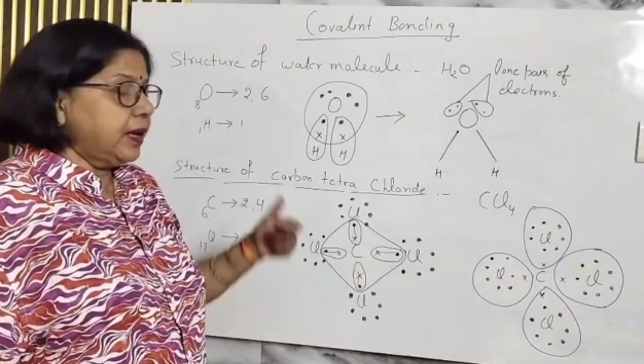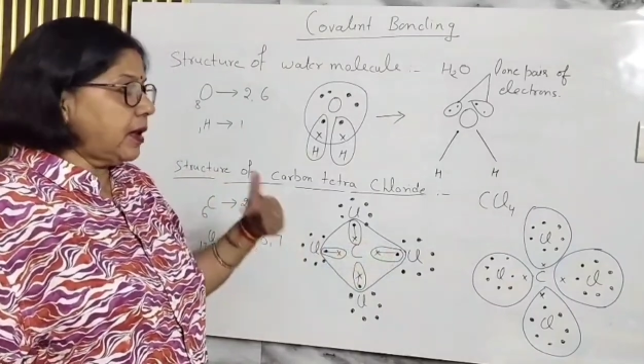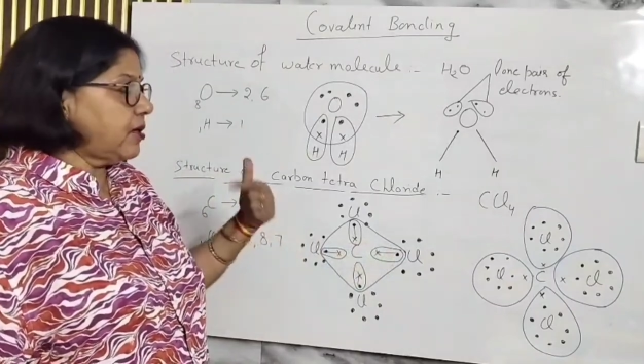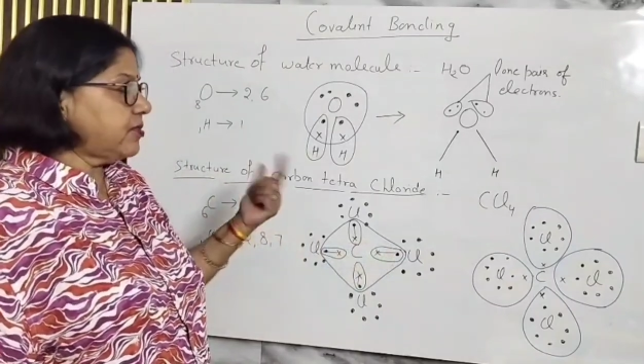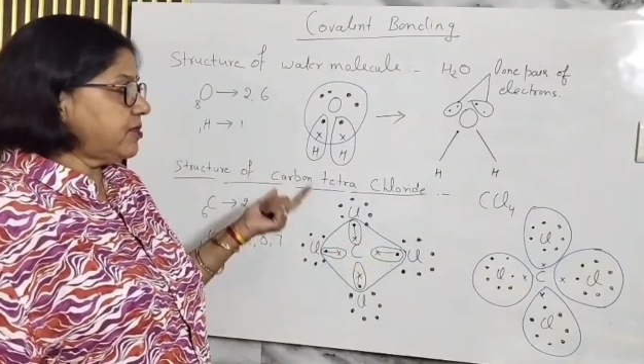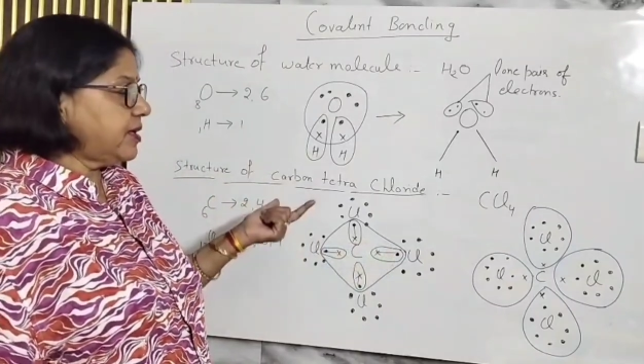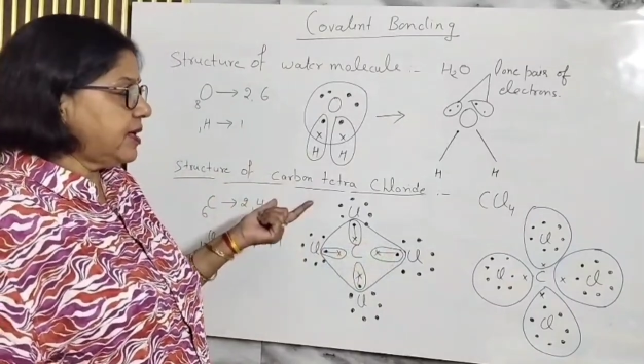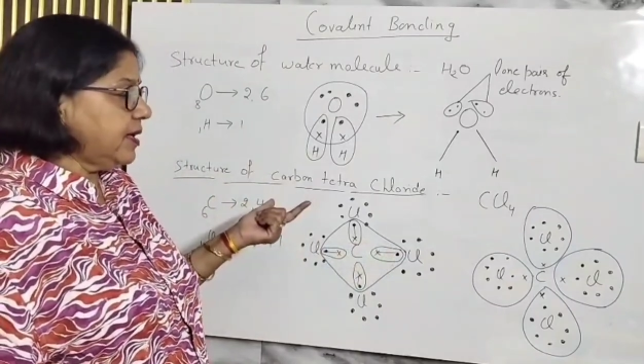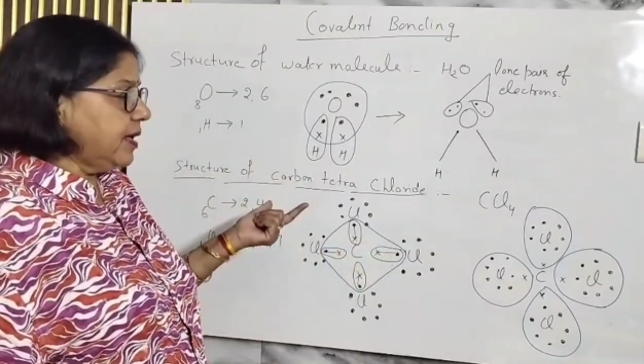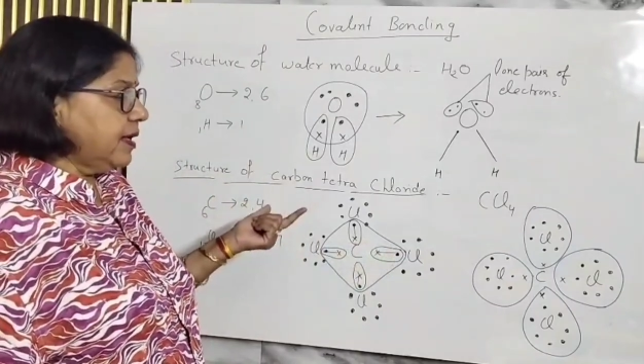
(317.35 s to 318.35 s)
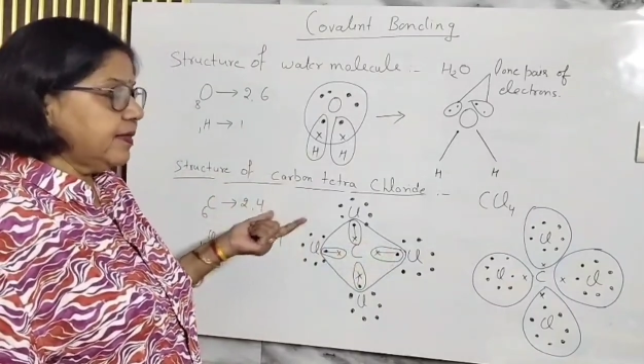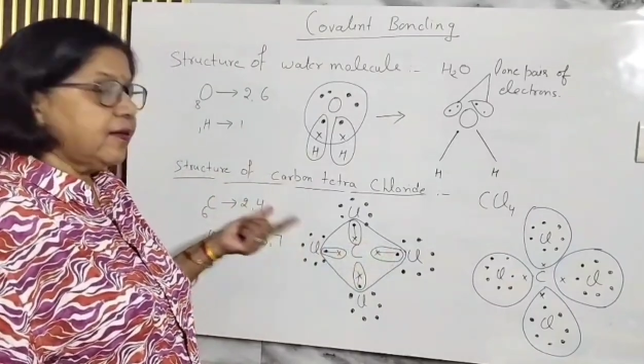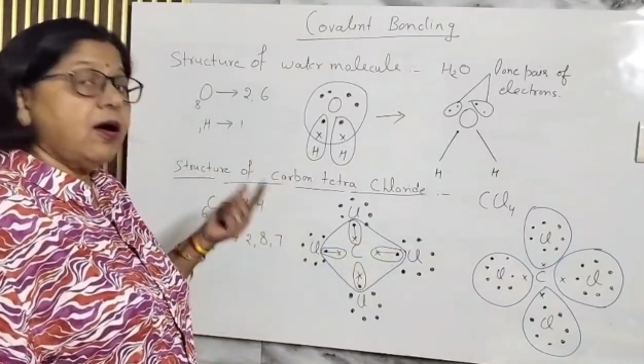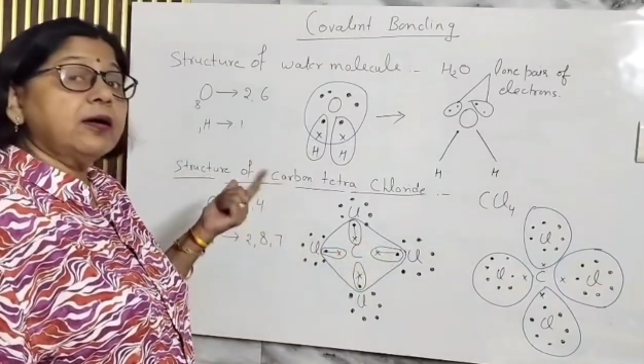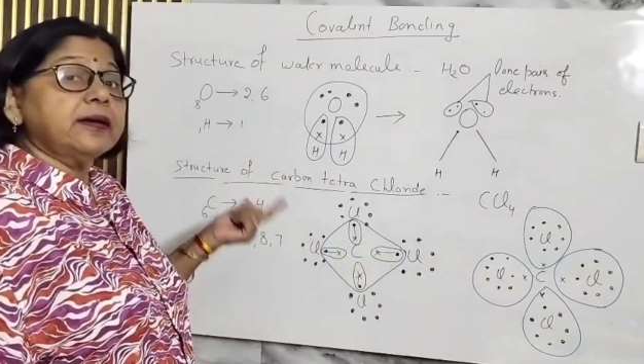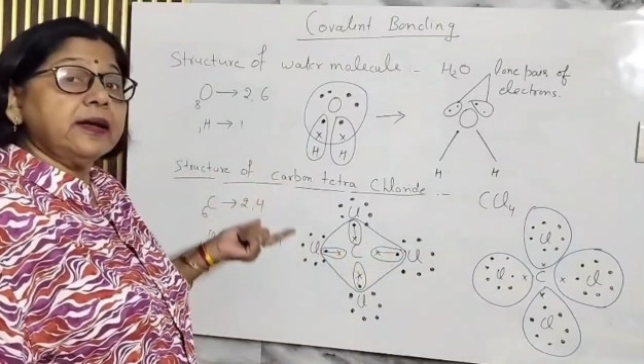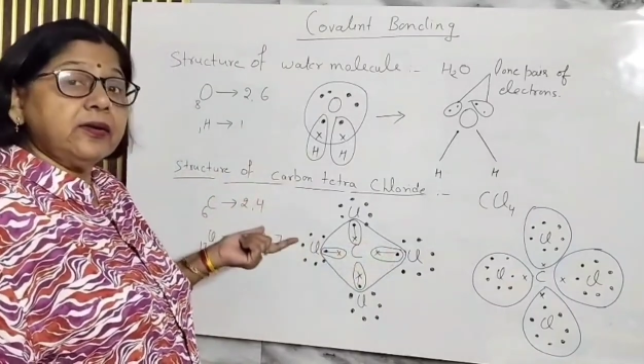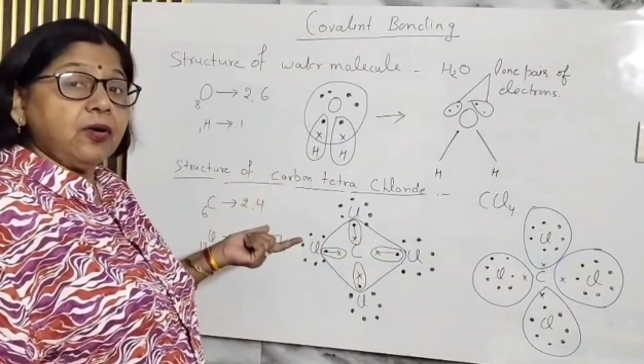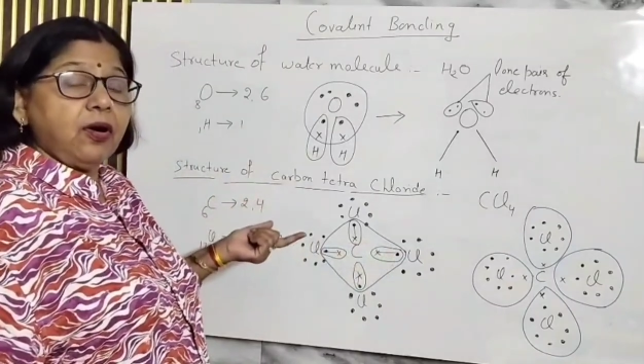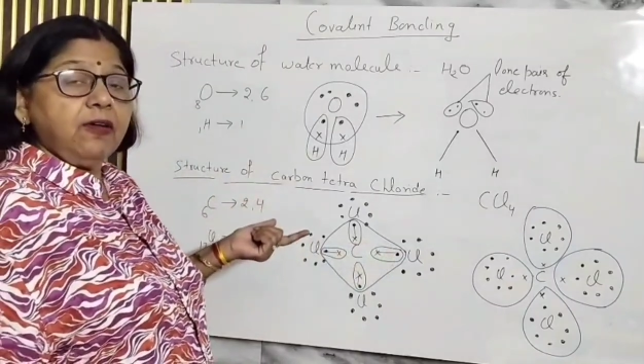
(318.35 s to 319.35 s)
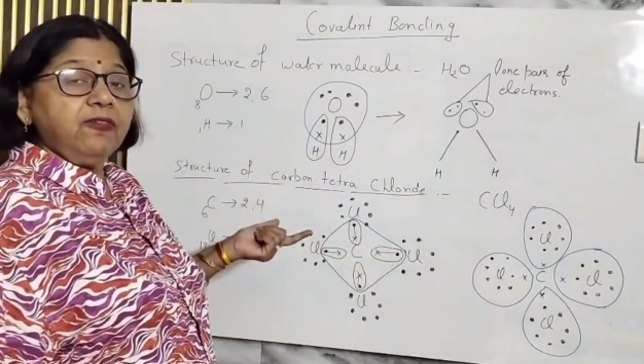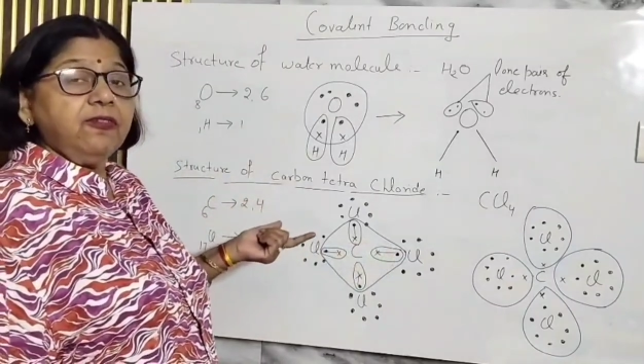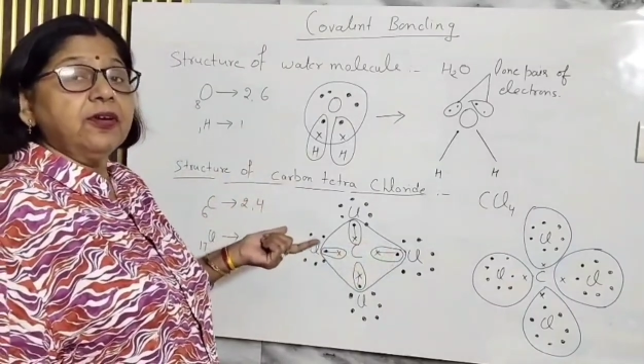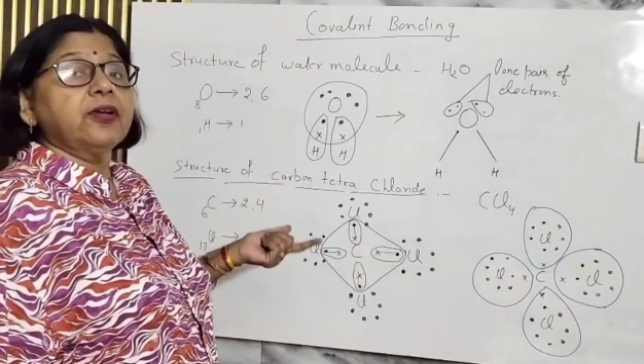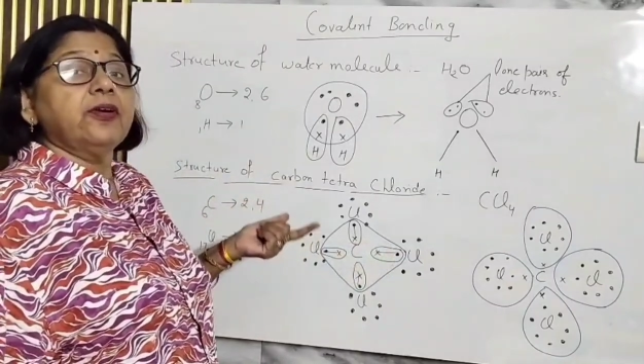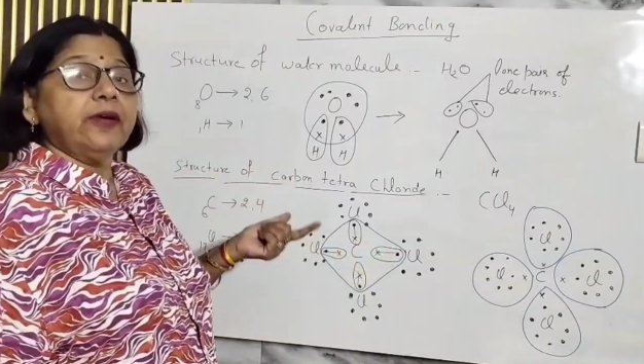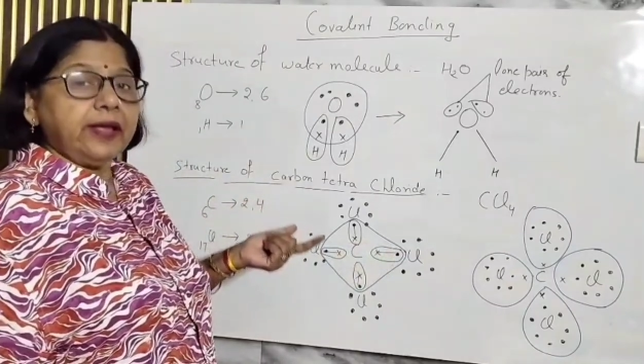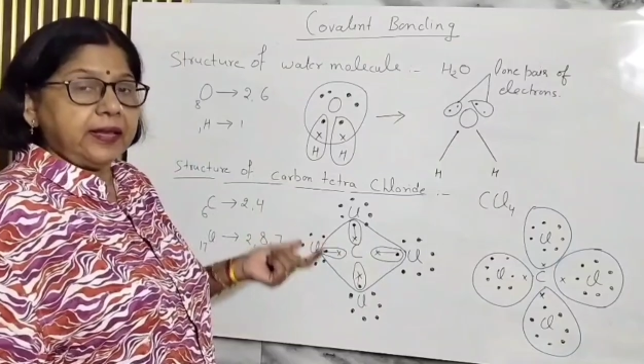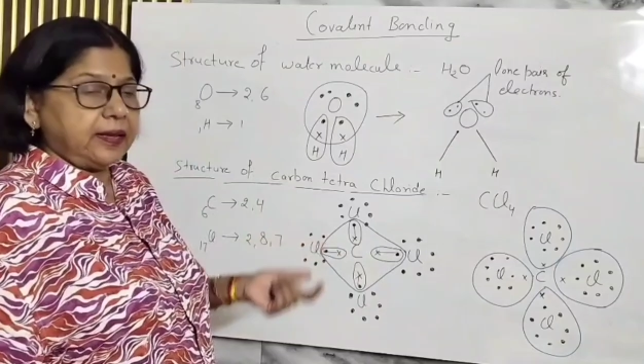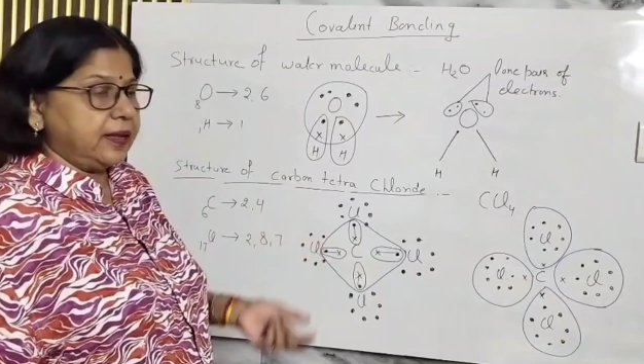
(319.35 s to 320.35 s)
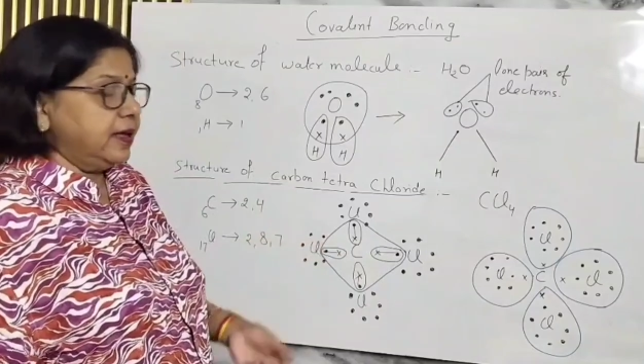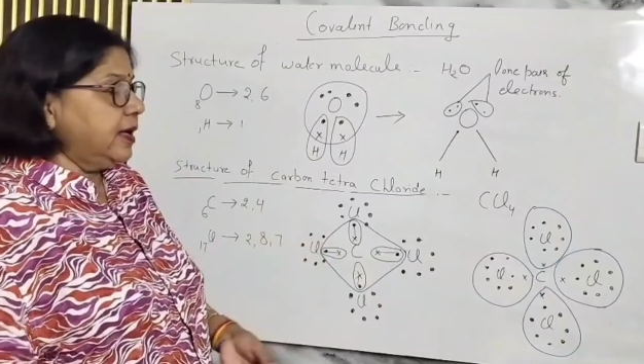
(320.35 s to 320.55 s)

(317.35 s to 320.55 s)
Now see the octet of chlorine.